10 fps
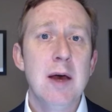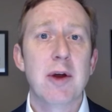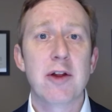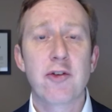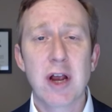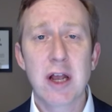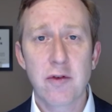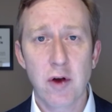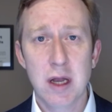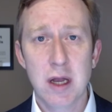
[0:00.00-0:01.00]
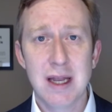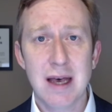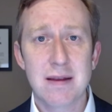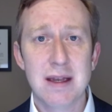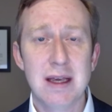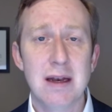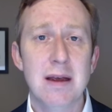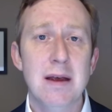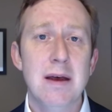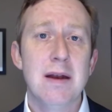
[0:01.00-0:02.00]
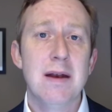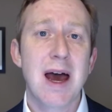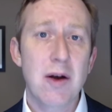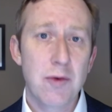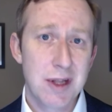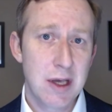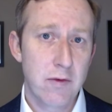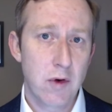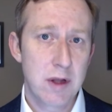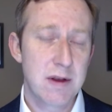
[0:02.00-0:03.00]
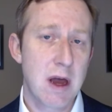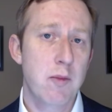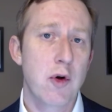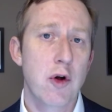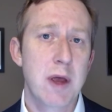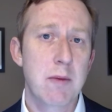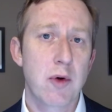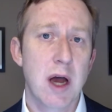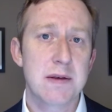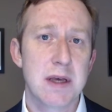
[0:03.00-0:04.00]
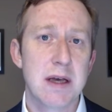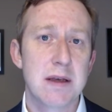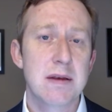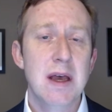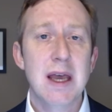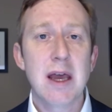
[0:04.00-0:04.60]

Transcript: But a transfer on death deed not only avoids that probate process,